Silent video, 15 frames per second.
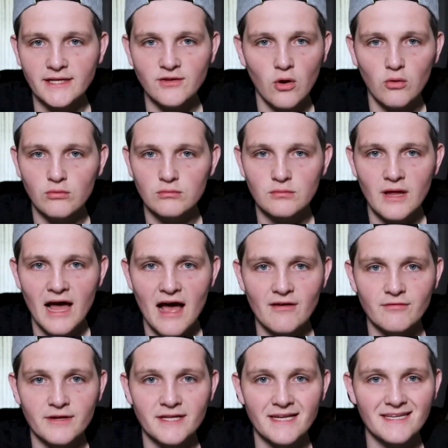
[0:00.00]
I don't
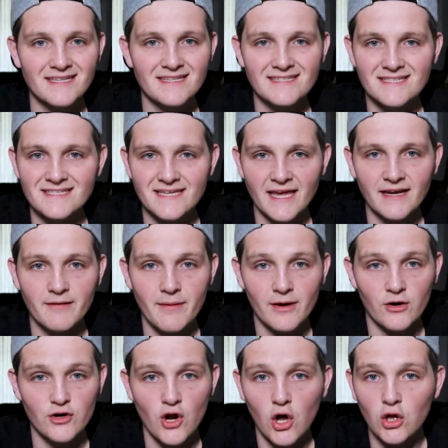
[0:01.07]
have an insane
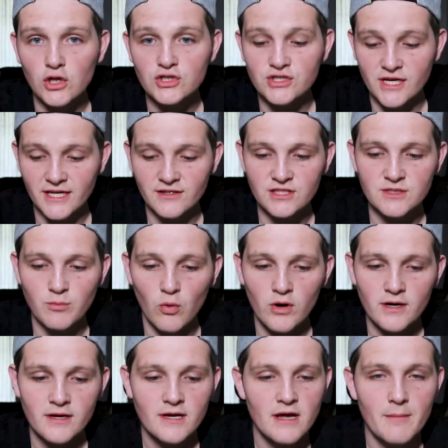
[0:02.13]
amount of knowledge in the
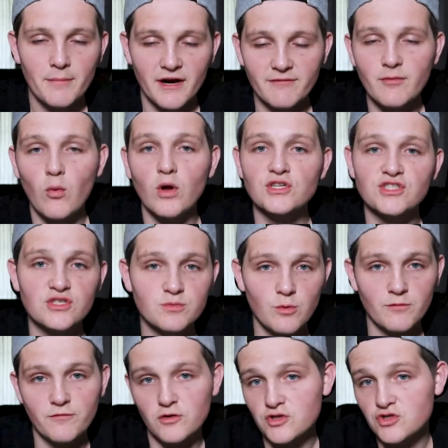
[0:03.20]
sport, but I've been watching the
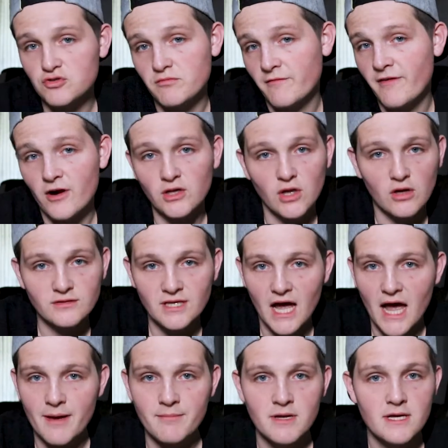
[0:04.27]
sport for a very long
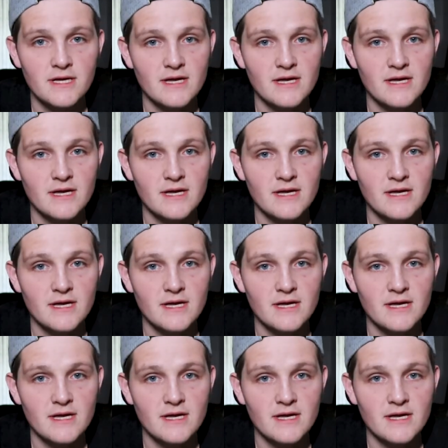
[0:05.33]
time.